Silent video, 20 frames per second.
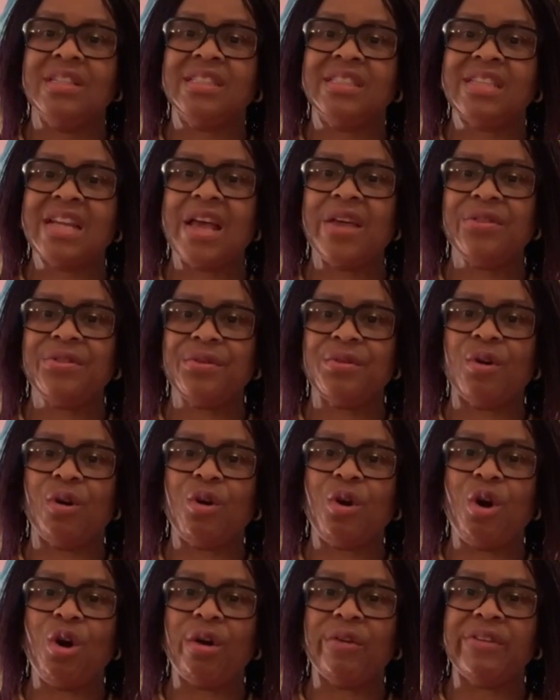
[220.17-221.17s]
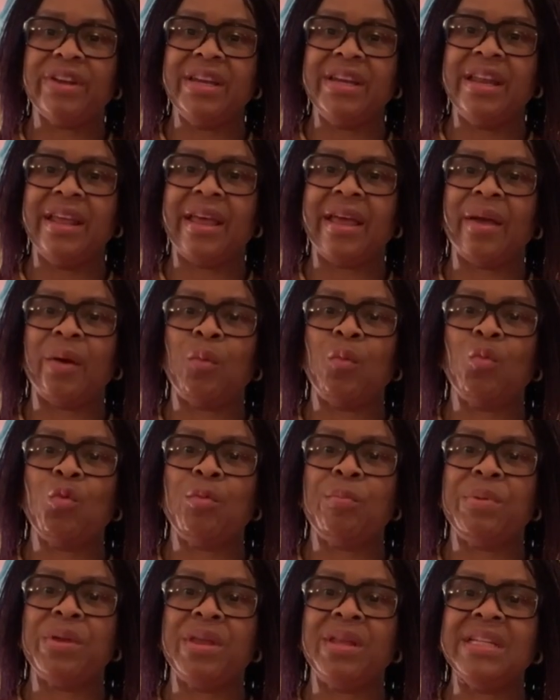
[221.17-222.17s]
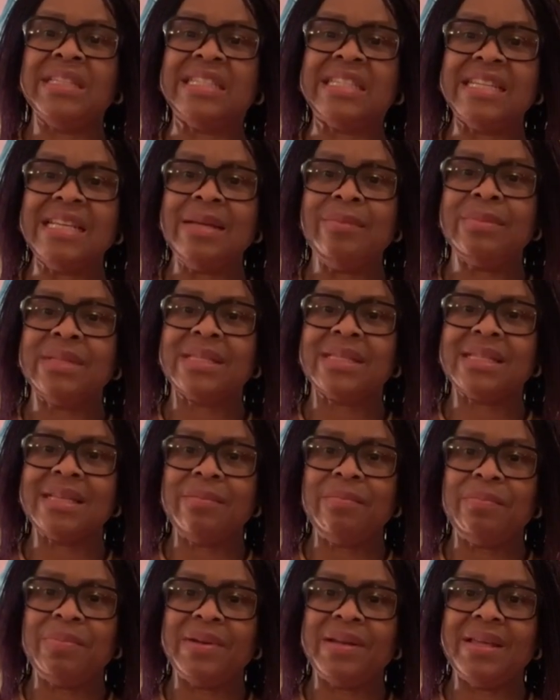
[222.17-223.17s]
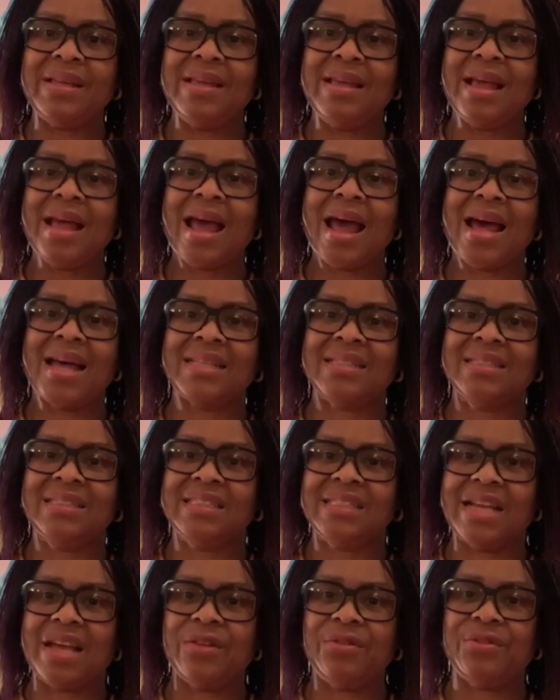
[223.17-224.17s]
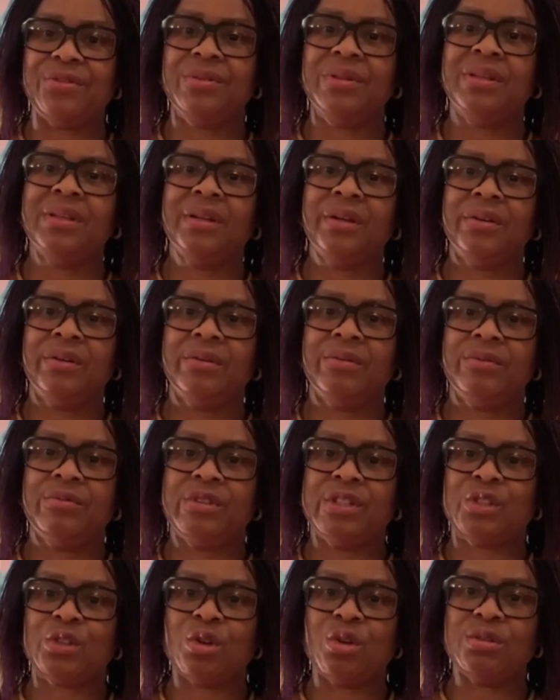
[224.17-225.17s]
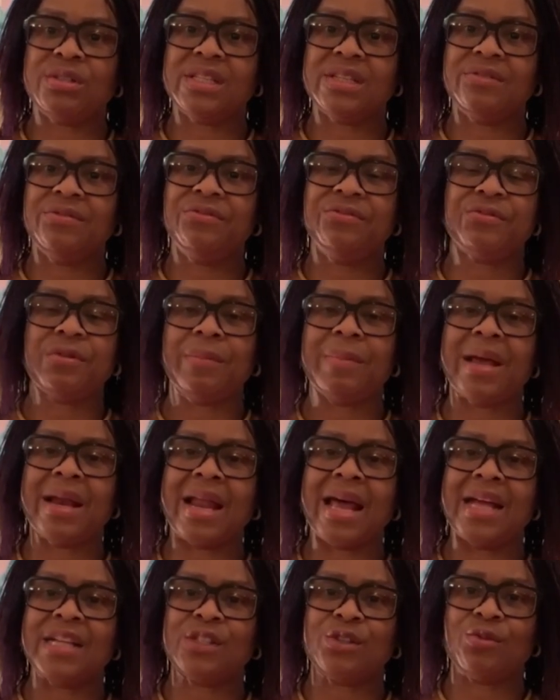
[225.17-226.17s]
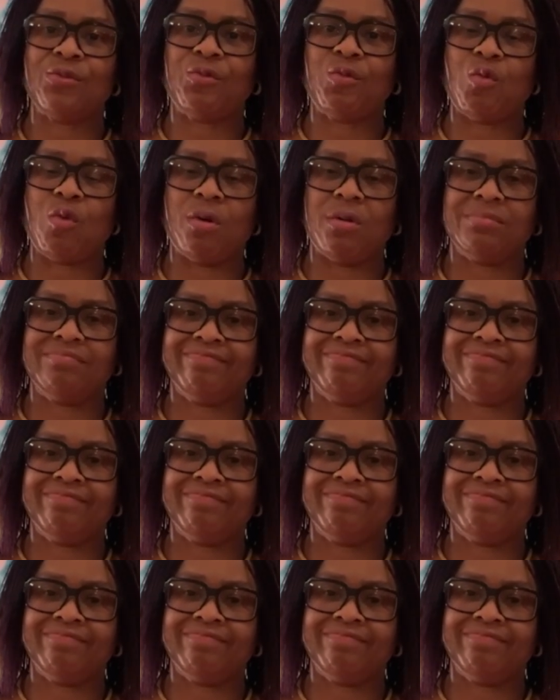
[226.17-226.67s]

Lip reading: Death occurring here will be deemed simply as death resulting from an act of war.